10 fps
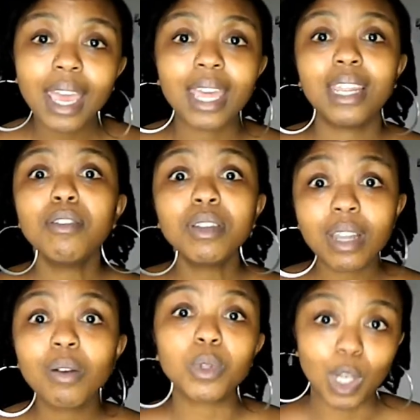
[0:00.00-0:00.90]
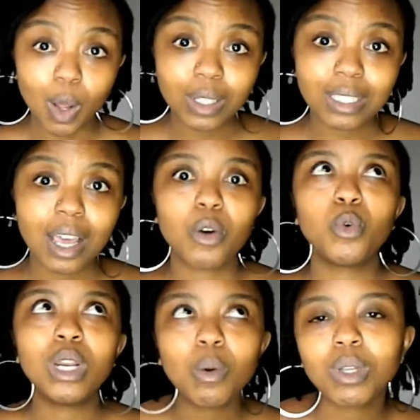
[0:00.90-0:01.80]
and even now with locks, I
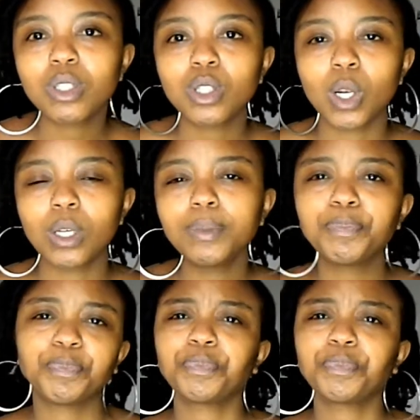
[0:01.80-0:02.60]
really wanted to learn.